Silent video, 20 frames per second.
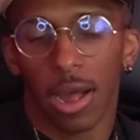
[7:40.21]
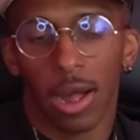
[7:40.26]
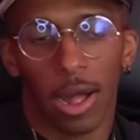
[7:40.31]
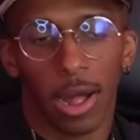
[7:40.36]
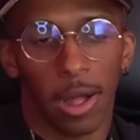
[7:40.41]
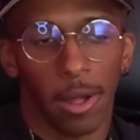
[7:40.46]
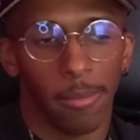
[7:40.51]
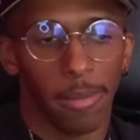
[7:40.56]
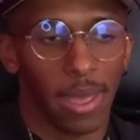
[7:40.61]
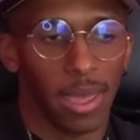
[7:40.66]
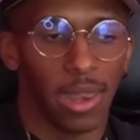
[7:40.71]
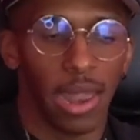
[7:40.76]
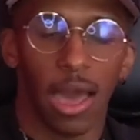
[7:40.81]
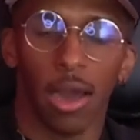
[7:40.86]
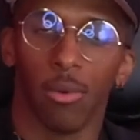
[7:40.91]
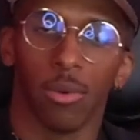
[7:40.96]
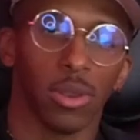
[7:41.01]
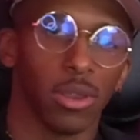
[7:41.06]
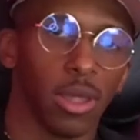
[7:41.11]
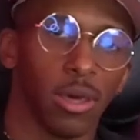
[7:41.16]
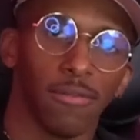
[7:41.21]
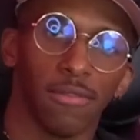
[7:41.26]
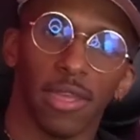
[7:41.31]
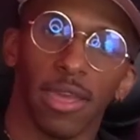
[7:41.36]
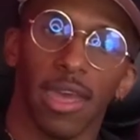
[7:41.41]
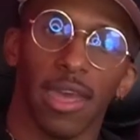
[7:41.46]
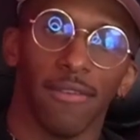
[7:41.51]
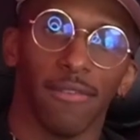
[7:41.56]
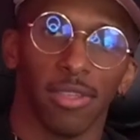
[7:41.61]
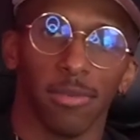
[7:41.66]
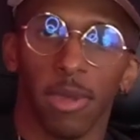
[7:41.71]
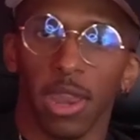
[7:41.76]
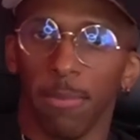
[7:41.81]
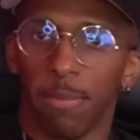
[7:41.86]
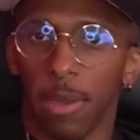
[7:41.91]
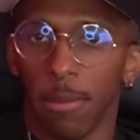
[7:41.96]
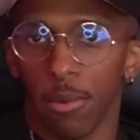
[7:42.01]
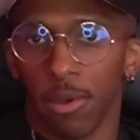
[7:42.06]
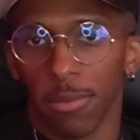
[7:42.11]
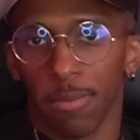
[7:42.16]
And I would love to have as many
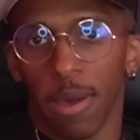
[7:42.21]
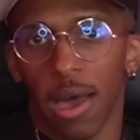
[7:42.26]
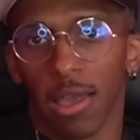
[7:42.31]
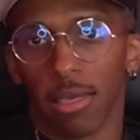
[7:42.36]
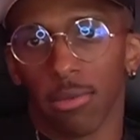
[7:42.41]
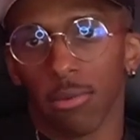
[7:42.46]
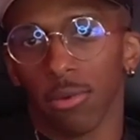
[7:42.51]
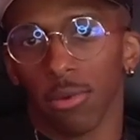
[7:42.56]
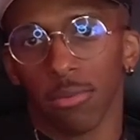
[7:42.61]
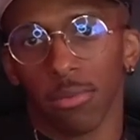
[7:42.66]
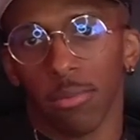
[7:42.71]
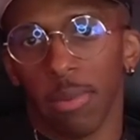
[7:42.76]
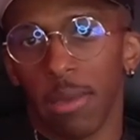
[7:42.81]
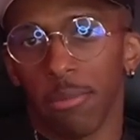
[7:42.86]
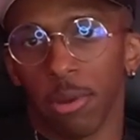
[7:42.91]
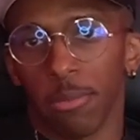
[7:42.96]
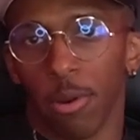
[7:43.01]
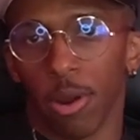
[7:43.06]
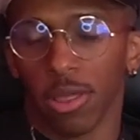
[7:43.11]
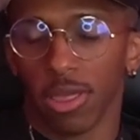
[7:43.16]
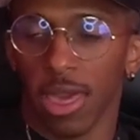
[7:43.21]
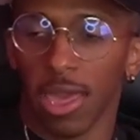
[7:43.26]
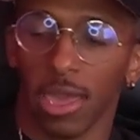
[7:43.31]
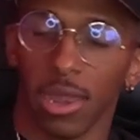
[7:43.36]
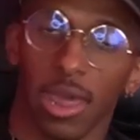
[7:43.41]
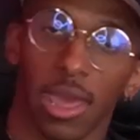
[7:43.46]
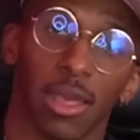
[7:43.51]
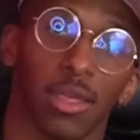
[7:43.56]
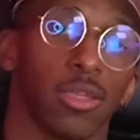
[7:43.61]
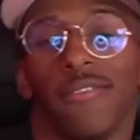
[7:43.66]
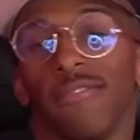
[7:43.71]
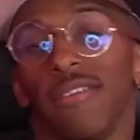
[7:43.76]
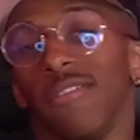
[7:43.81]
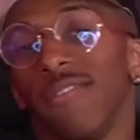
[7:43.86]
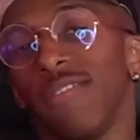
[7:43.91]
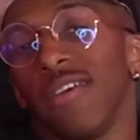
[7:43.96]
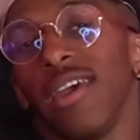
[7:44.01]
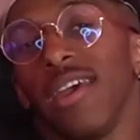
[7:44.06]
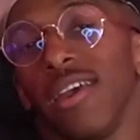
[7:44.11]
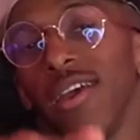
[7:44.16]
people as possible be able to partake in that.
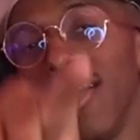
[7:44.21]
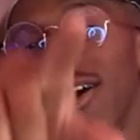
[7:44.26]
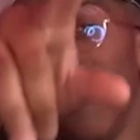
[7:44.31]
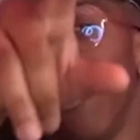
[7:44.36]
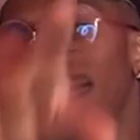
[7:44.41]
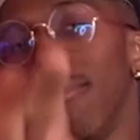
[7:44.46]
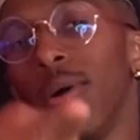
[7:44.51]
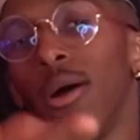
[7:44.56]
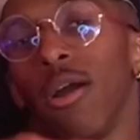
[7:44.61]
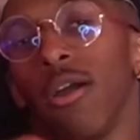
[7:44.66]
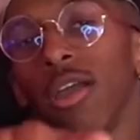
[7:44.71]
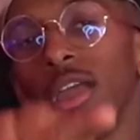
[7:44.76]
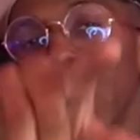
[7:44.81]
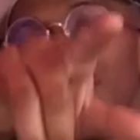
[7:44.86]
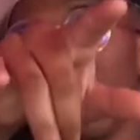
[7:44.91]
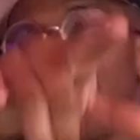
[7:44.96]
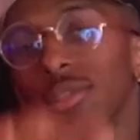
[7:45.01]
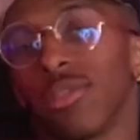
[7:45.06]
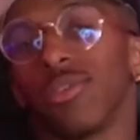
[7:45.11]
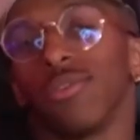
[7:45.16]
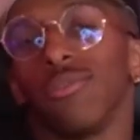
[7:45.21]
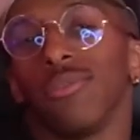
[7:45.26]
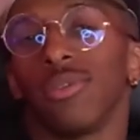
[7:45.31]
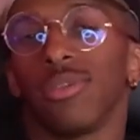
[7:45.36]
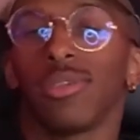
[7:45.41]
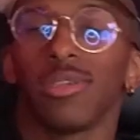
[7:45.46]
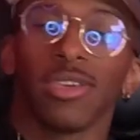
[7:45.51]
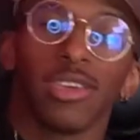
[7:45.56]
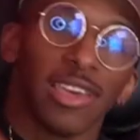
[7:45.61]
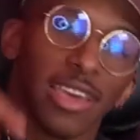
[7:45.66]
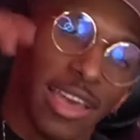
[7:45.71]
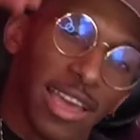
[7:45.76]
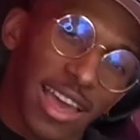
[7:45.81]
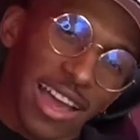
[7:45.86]
Vivette, Amare, Resus.